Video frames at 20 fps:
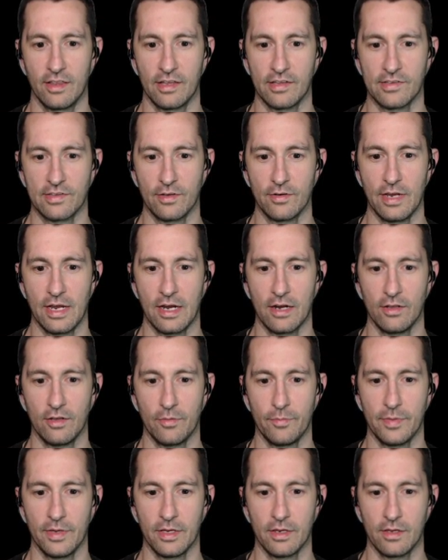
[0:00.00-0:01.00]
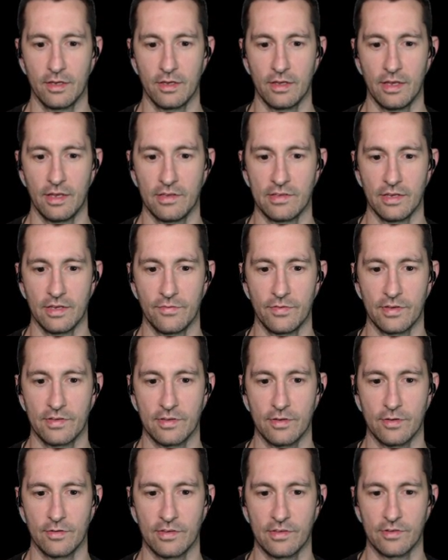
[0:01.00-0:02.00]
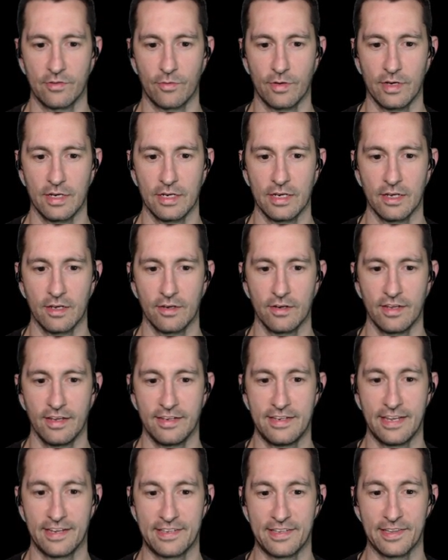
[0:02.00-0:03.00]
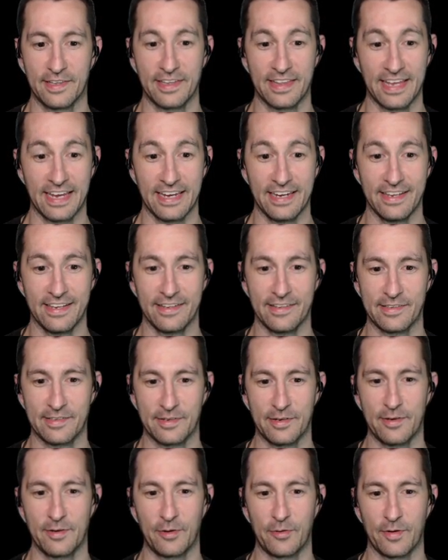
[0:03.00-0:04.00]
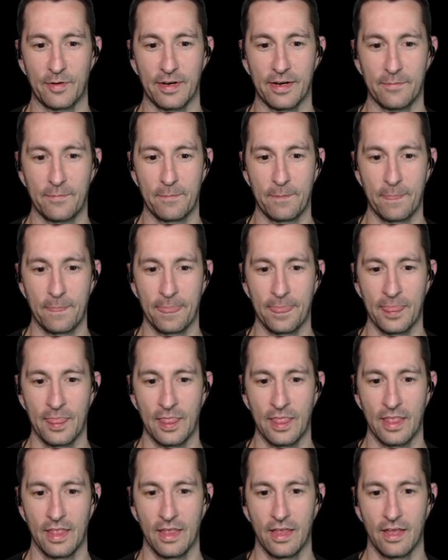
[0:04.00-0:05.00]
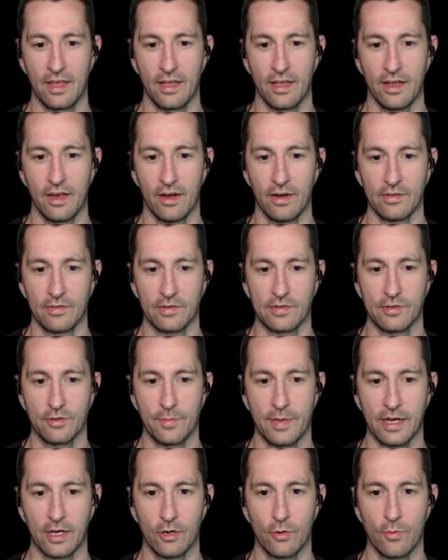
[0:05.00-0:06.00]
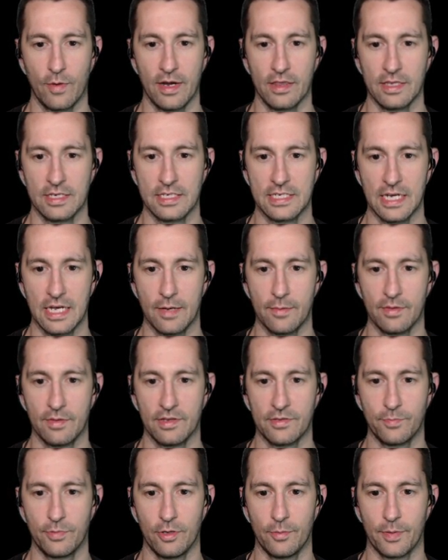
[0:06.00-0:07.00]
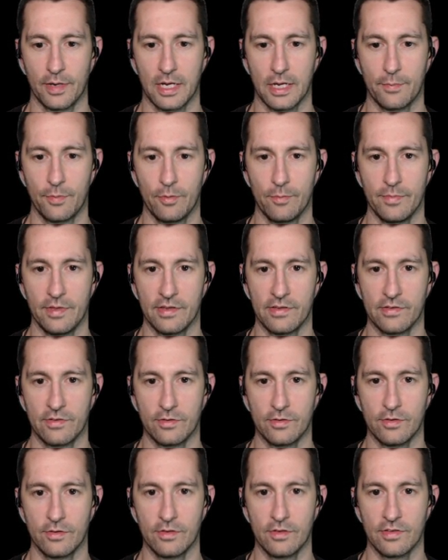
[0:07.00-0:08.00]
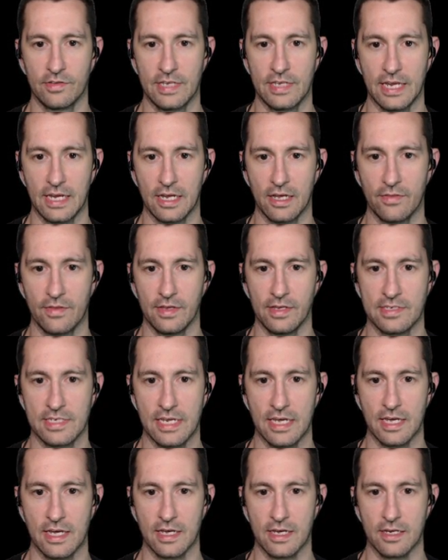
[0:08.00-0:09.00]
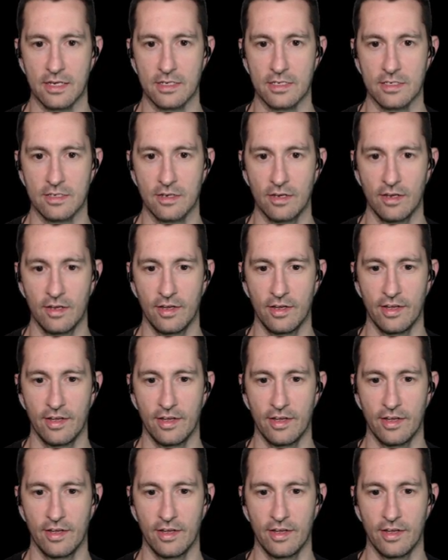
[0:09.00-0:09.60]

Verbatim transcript: Let's slow down a little bit and see if it slows the screen down. It doesn't look like it is. Oh, great. All right, so still making our way to the top. Let's blow up a couple missiles, take out these guys.